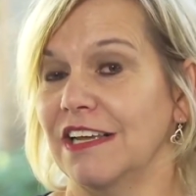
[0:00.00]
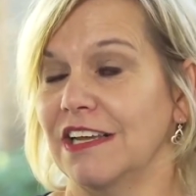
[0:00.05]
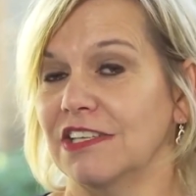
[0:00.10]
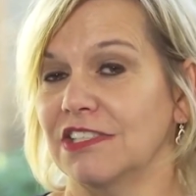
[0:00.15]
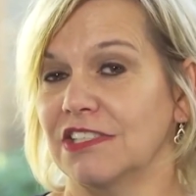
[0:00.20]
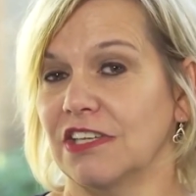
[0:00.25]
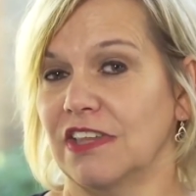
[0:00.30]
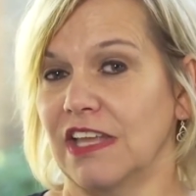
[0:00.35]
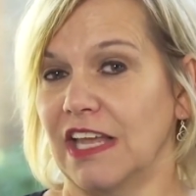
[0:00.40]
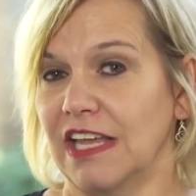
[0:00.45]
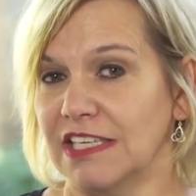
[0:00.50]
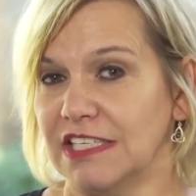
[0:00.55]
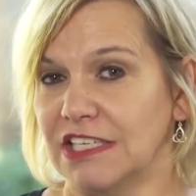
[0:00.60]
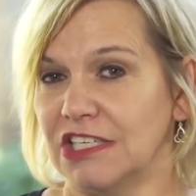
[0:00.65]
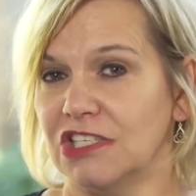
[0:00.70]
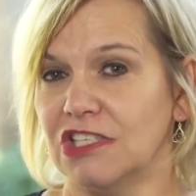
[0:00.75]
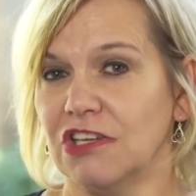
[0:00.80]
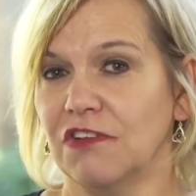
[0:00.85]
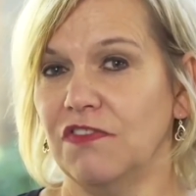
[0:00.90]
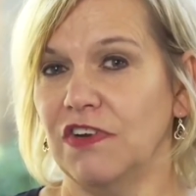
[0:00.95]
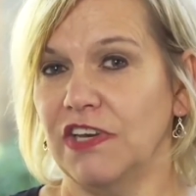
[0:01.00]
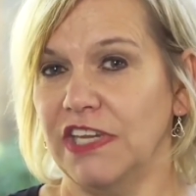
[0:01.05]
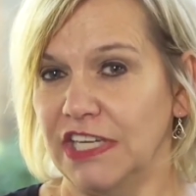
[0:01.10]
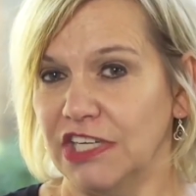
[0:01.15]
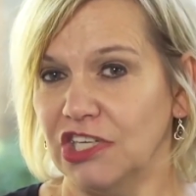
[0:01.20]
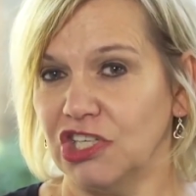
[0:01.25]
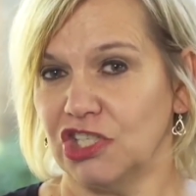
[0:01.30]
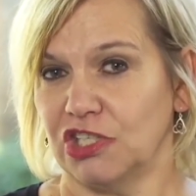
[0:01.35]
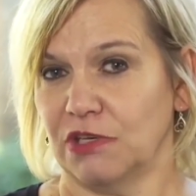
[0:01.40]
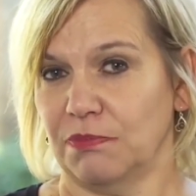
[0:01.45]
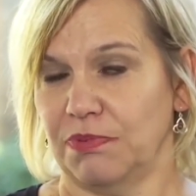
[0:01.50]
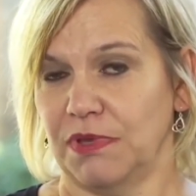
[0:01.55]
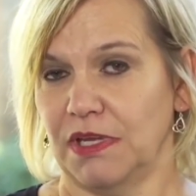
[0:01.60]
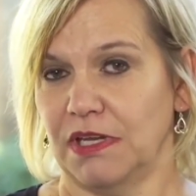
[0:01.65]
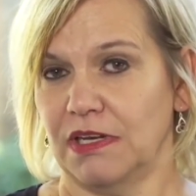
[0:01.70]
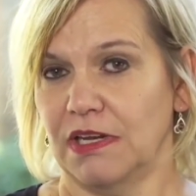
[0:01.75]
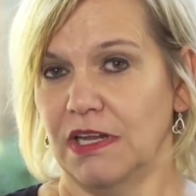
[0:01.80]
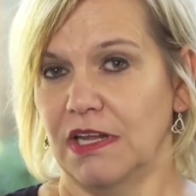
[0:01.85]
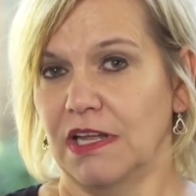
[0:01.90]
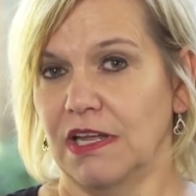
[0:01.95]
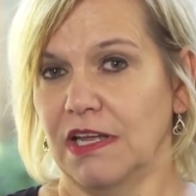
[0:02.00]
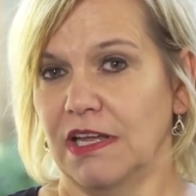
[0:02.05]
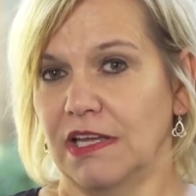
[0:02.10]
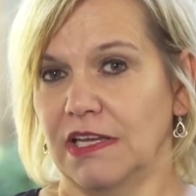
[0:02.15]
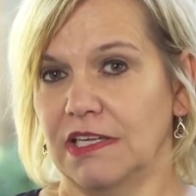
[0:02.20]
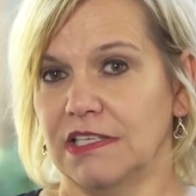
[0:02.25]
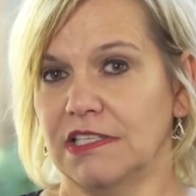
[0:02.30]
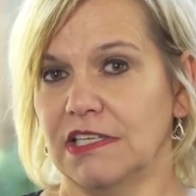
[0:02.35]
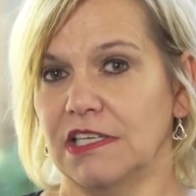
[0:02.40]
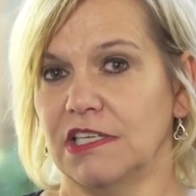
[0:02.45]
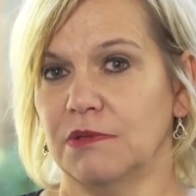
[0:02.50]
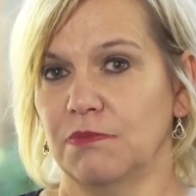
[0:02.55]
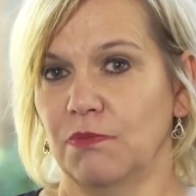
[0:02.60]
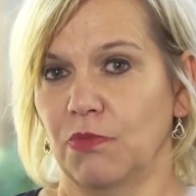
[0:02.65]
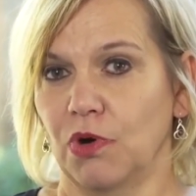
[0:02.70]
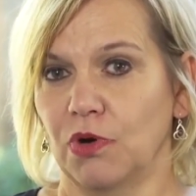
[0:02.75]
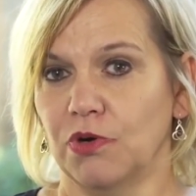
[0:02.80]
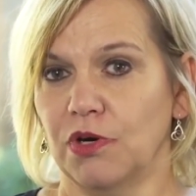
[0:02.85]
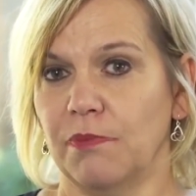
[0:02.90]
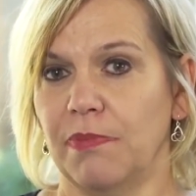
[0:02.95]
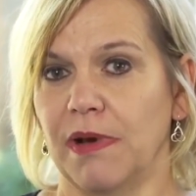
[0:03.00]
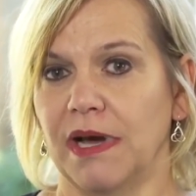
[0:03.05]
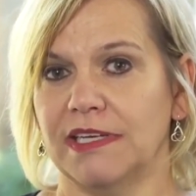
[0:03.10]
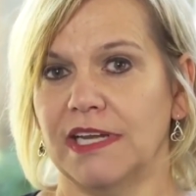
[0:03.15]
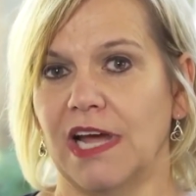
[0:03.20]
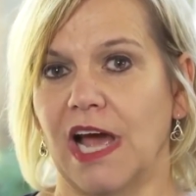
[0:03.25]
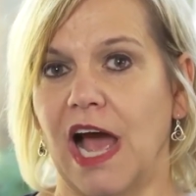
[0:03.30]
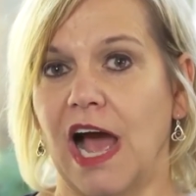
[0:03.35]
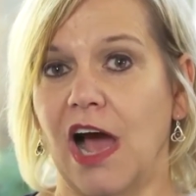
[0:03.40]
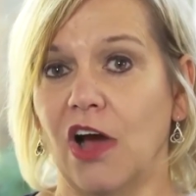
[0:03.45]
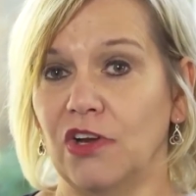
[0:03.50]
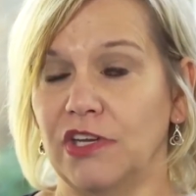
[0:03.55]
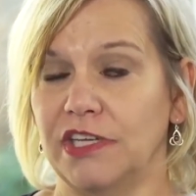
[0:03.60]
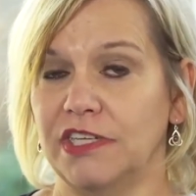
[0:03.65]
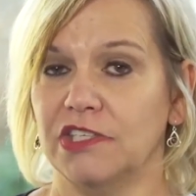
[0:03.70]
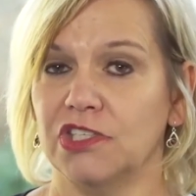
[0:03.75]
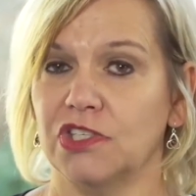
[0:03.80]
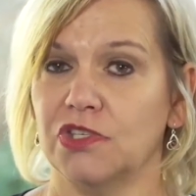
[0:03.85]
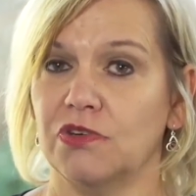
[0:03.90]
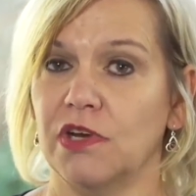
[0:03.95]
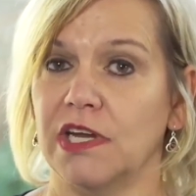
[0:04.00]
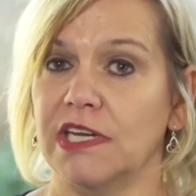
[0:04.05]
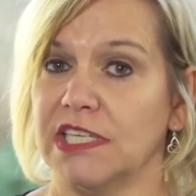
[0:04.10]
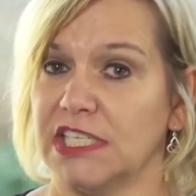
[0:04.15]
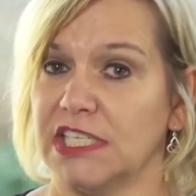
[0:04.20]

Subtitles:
So the essence of leadership then is more about how leaders create a